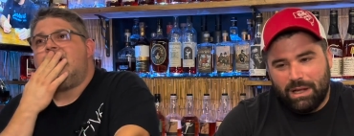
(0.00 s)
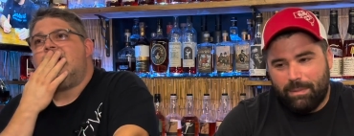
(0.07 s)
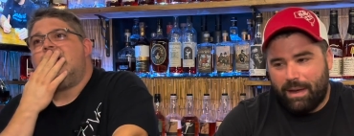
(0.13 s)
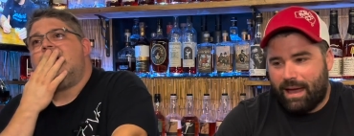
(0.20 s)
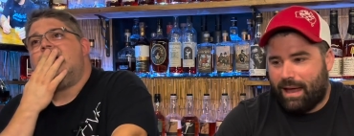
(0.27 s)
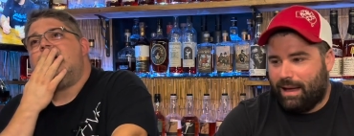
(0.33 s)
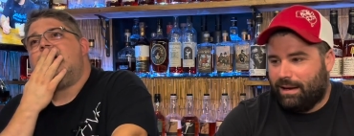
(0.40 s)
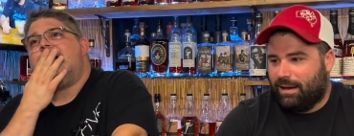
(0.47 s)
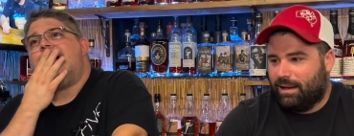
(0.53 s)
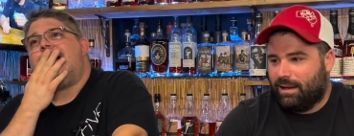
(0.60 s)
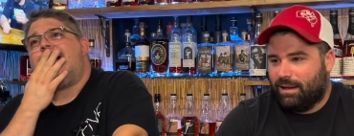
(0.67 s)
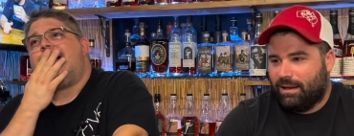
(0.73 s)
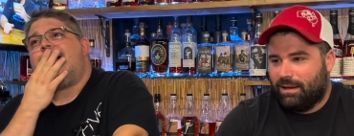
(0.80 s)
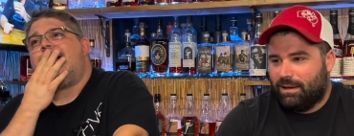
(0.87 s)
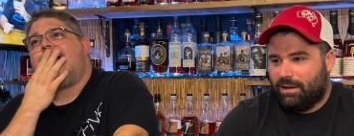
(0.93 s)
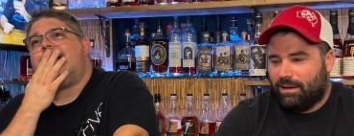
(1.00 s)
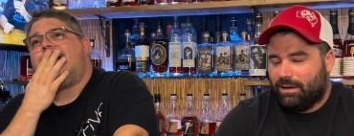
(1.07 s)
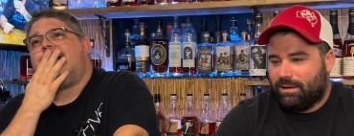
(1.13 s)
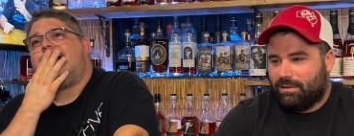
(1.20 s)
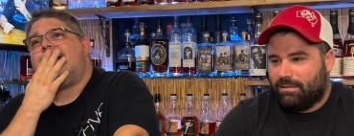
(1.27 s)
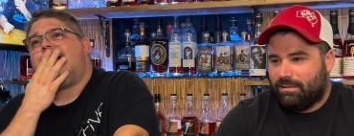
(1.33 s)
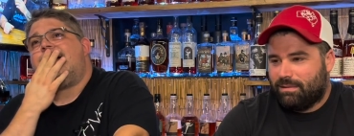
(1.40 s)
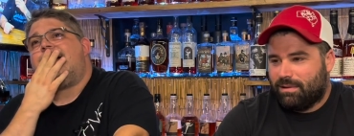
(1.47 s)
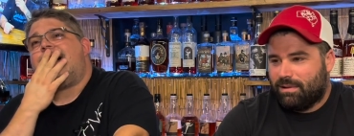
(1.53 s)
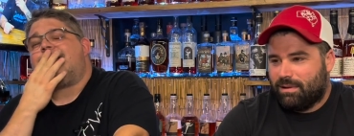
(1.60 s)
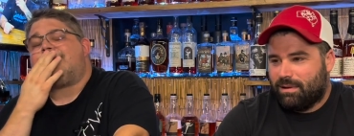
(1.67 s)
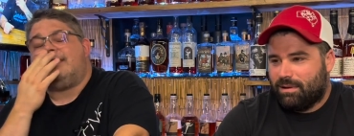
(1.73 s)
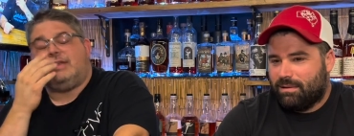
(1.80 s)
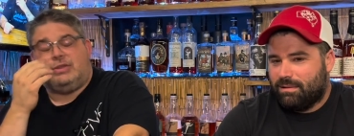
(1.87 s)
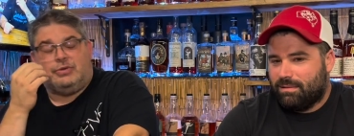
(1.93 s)
Speaker 1: bad. Uh, I
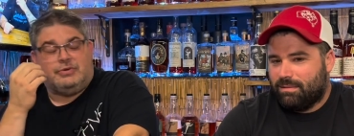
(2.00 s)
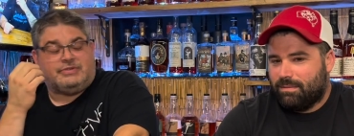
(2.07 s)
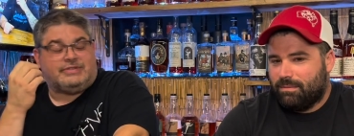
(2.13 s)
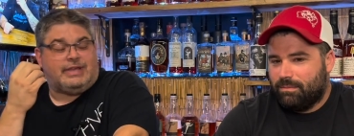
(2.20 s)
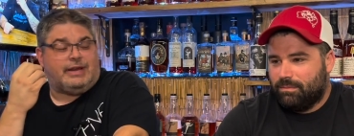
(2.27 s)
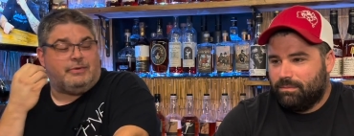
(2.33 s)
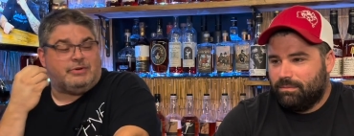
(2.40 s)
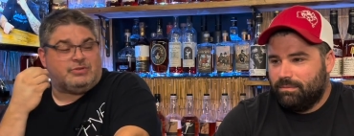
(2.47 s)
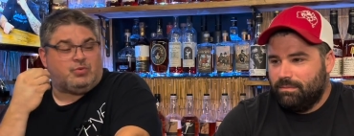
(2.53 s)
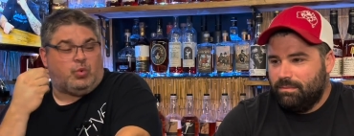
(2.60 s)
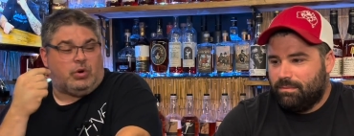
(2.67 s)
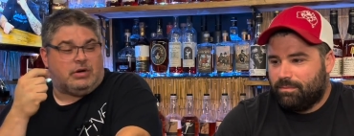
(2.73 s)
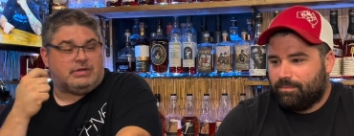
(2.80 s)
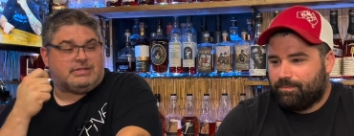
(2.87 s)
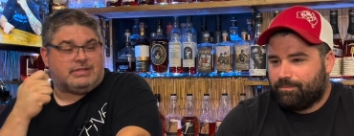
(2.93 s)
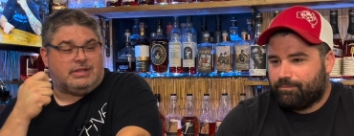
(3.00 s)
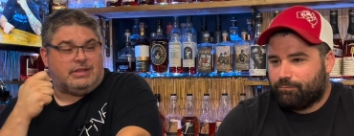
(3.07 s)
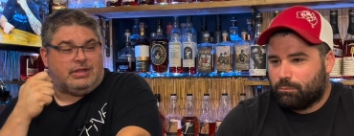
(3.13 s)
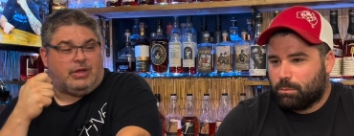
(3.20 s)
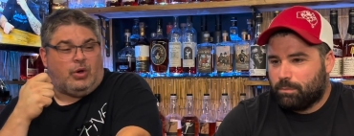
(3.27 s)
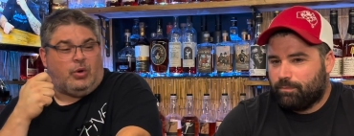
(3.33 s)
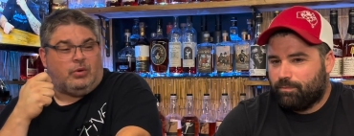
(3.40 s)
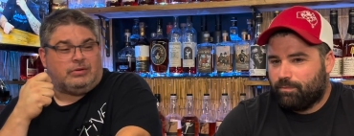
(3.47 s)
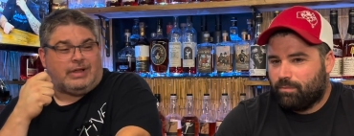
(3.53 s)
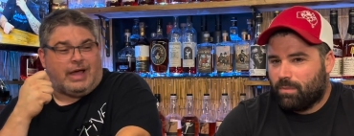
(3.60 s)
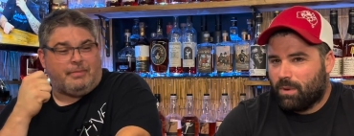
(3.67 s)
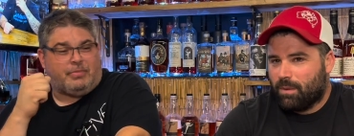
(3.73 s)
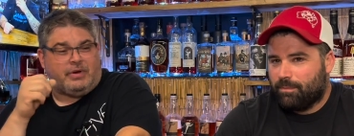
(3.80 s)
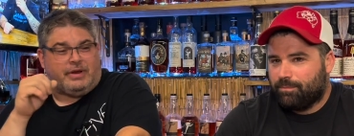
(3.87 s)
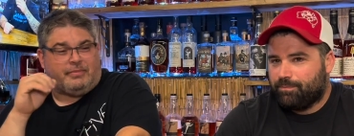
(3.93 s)
think you said it was worse than the gold. I
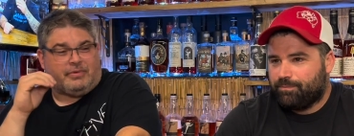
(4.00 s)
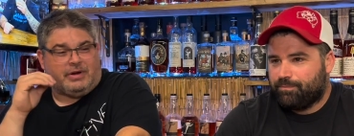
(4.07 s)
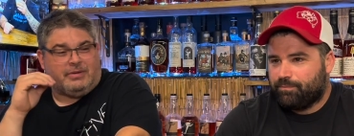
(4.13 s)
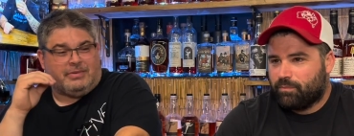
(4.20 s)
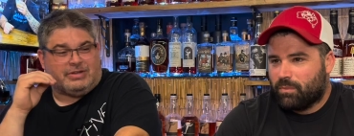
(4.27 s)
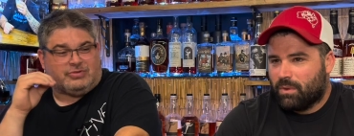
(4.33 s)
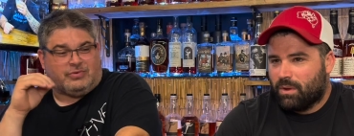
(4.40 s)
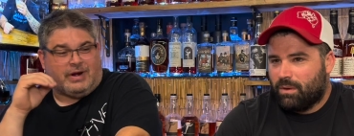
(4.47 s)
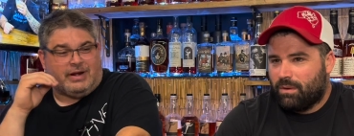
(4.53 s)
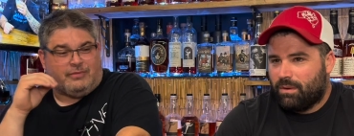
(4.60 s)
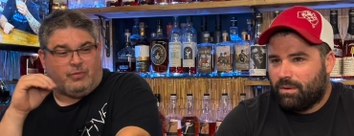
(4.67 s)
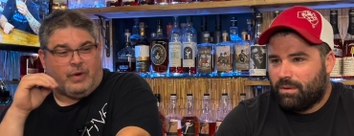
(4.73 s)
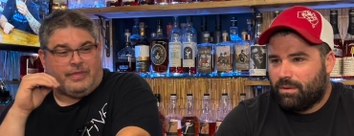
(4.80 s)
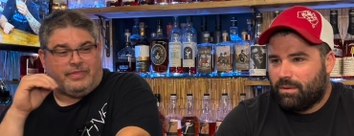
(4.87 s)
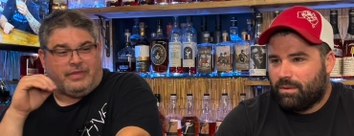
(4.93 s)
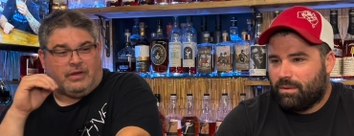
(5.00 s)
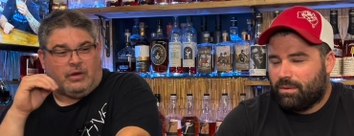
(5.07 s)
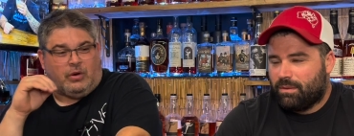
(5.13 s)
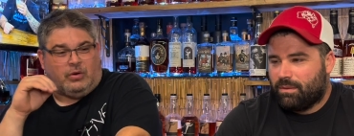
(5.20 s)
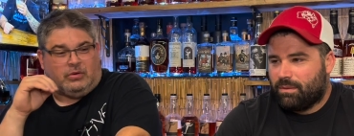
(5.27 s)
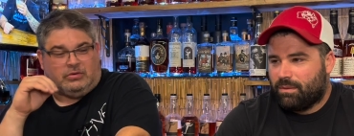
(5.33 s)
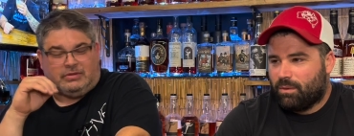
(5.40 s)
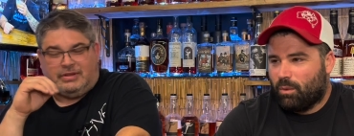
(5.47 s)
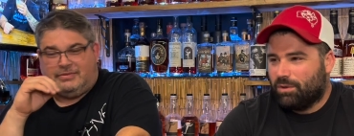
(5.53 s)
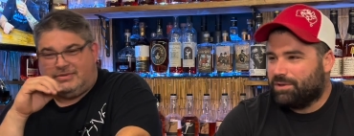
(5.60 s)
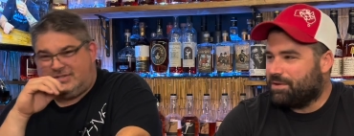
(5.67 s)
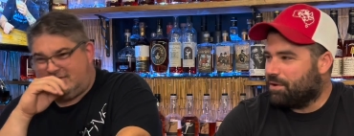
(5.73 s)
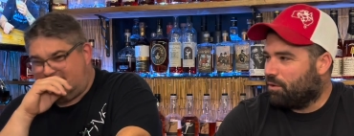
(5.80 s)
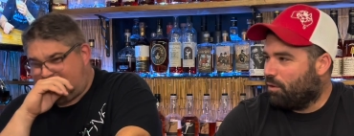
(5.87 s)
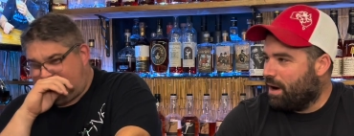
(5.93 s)
put it pretty much right with the gold. It was, was
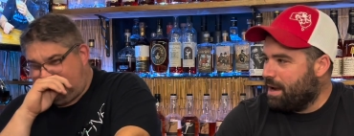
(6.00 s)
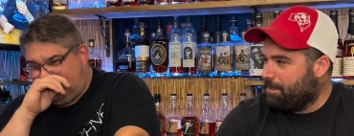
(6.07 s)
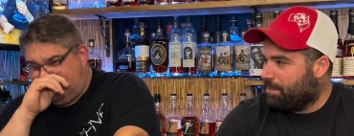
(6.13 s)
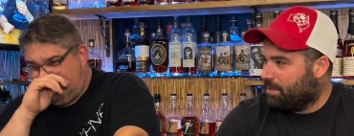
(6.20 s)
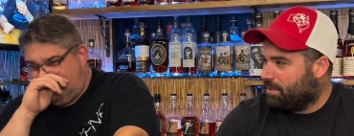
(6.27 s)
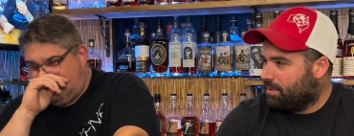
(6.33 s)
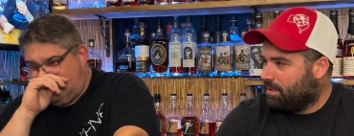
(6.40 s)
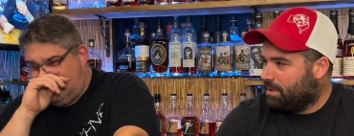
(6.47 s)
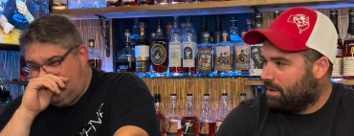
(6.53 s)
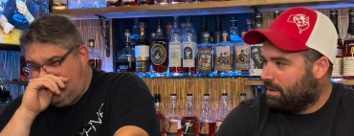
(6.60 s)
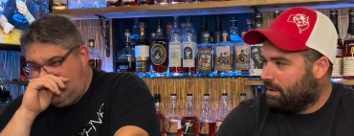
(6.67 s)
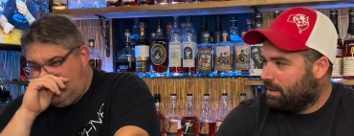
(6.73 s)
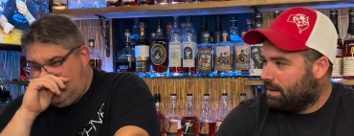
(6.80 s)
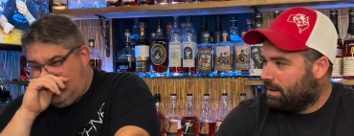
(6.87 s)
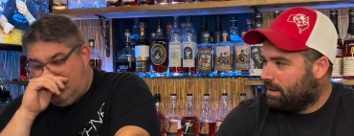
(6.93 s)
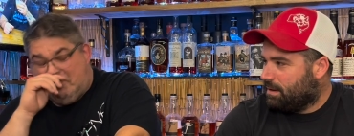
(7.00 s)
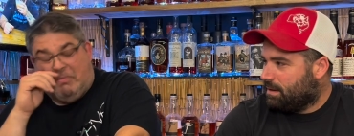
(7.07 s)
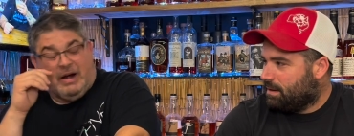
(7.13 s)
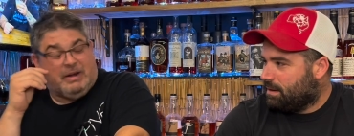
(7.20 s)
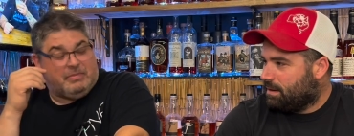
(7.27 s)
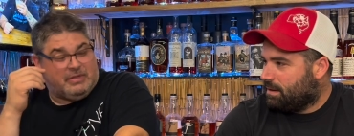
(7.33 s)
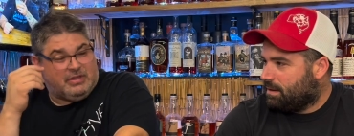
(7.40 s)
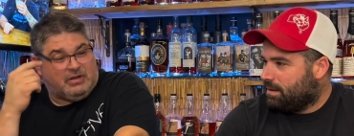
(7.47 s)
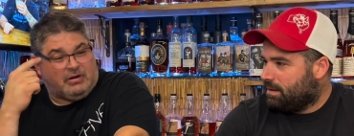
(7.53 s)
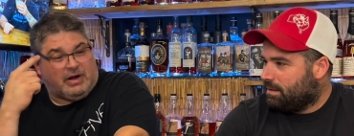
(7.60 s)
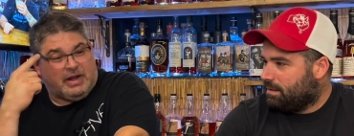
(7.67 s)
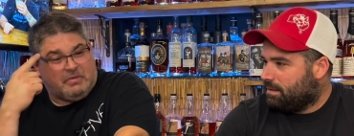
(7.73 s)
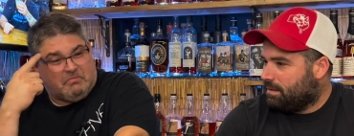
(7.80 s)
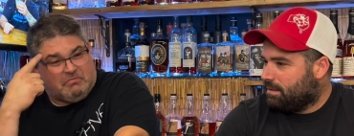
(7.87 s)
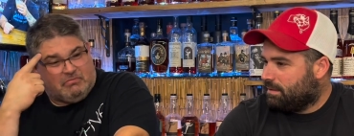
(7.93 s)
it the just, grape? Might have been the
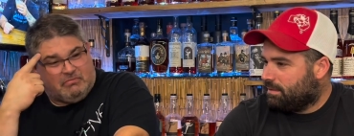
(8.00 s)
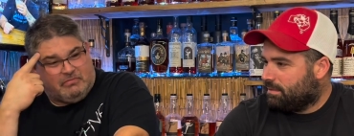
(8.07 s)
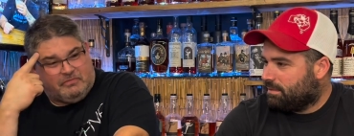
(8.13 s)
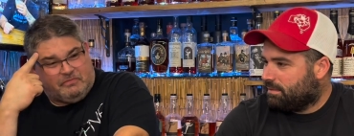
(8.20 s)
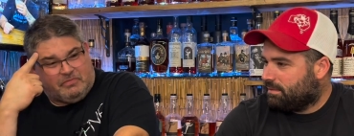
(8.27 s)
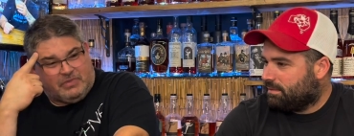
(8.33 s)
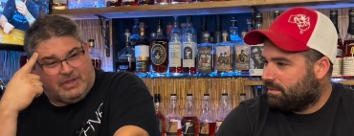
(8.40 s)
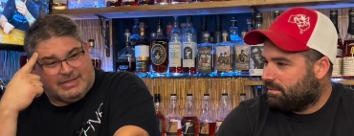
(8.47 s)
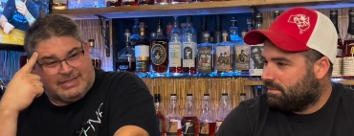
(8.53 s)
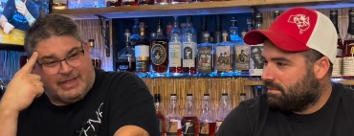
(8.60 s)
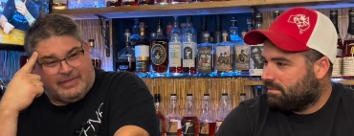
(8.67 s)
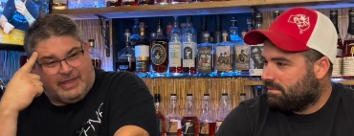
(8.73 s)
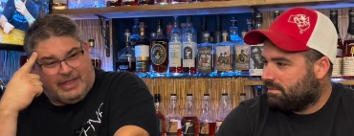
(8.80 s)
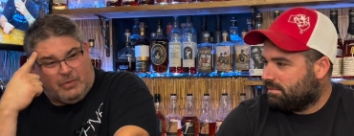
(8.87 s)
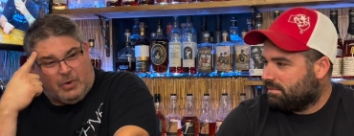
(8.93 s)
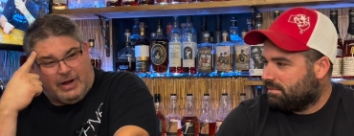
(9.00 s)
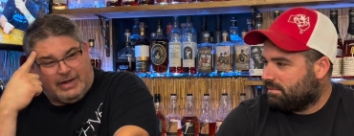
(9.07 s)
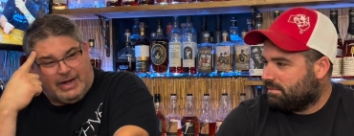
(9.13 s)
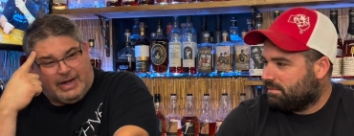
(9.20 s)
grape because I think it wasn't